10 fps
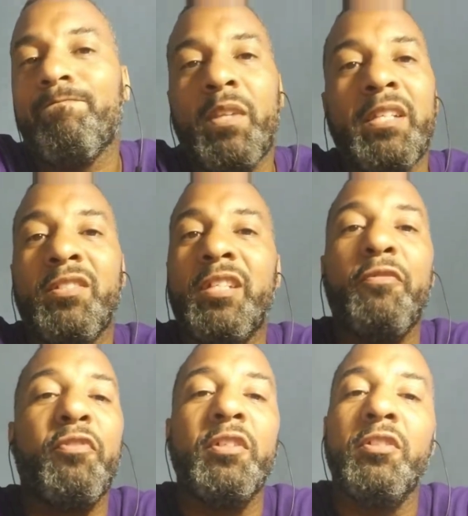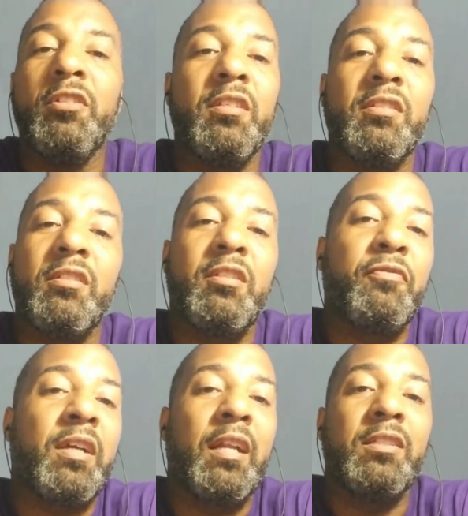it's different. It's a
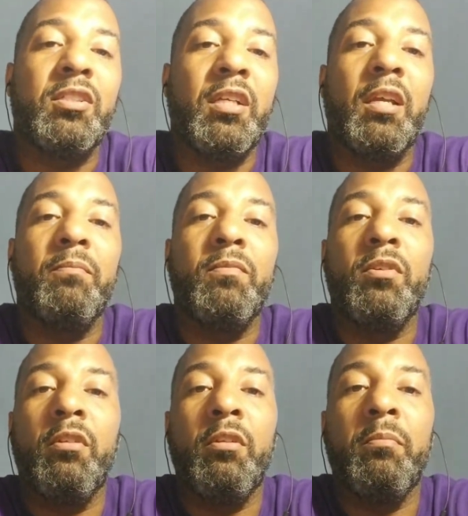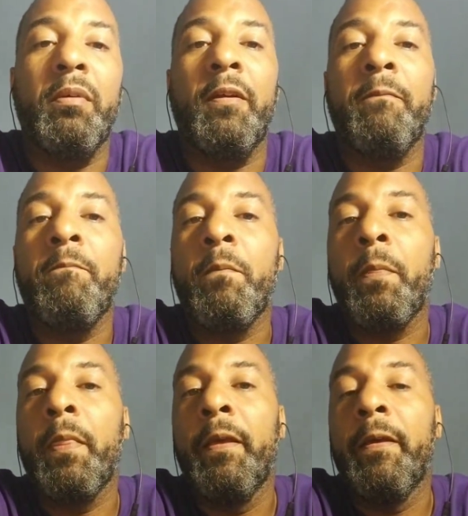different kind of shape. You know what I mean?
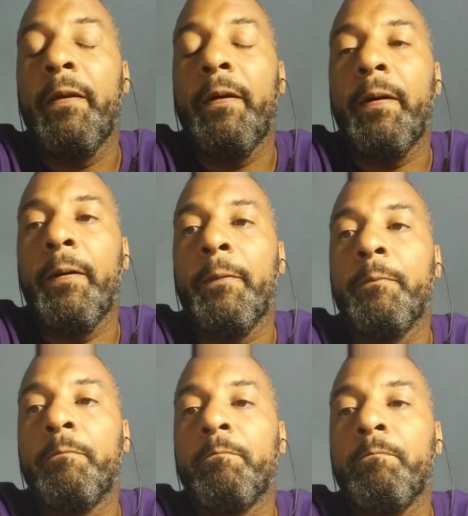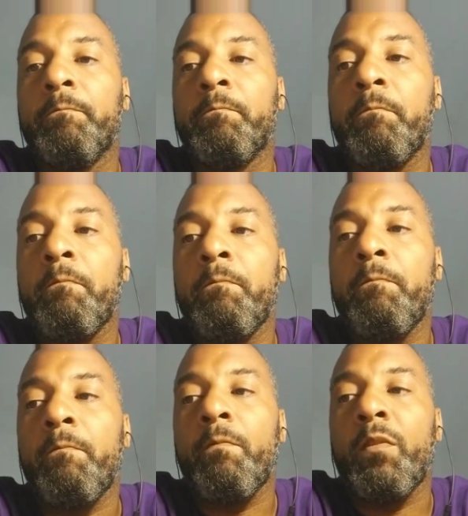Um,
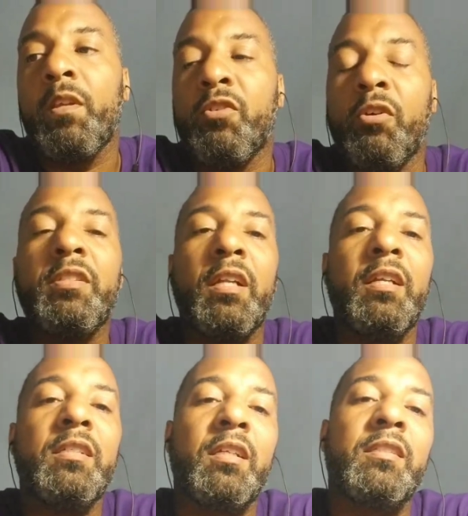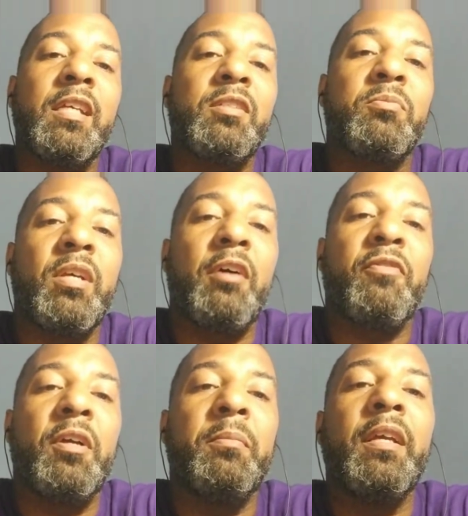so it's gonna take some time for
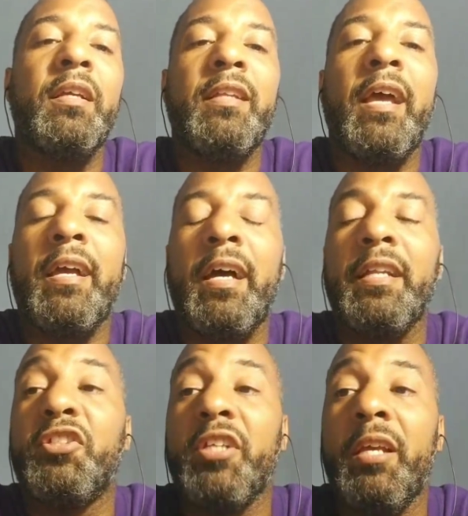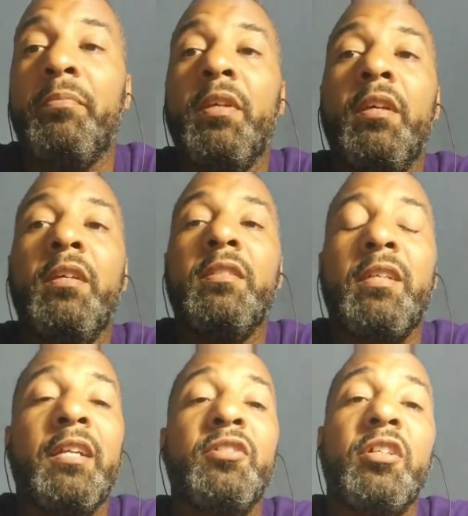him to get in that kind of shape. He's got
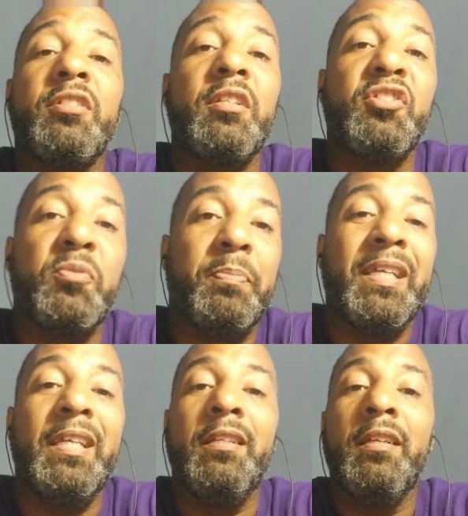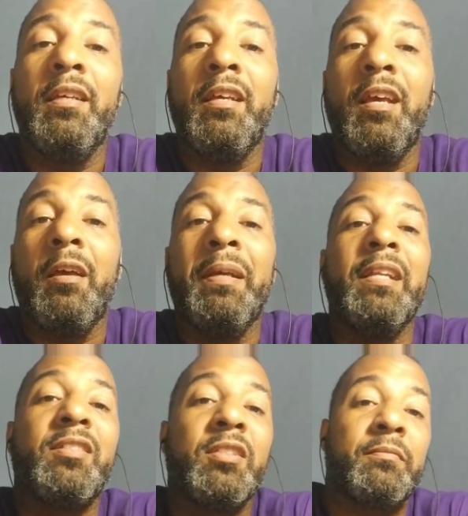to adjust to the speed. I mean,
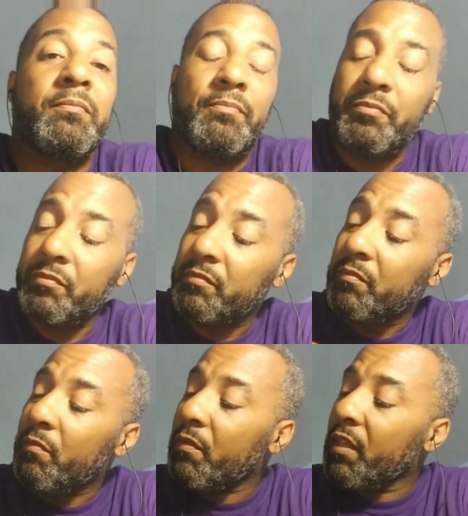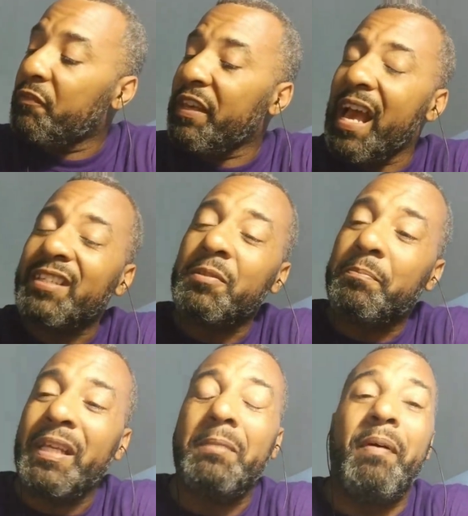listen, if he hasn't
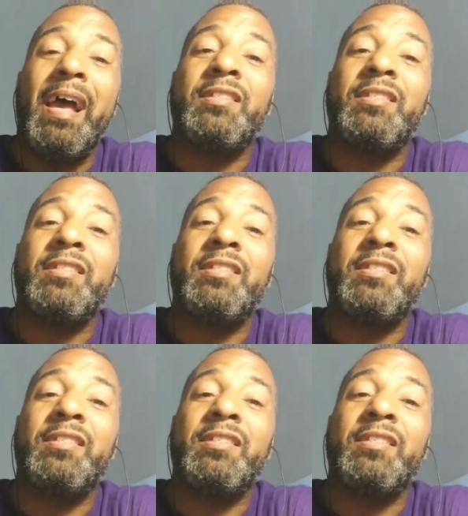played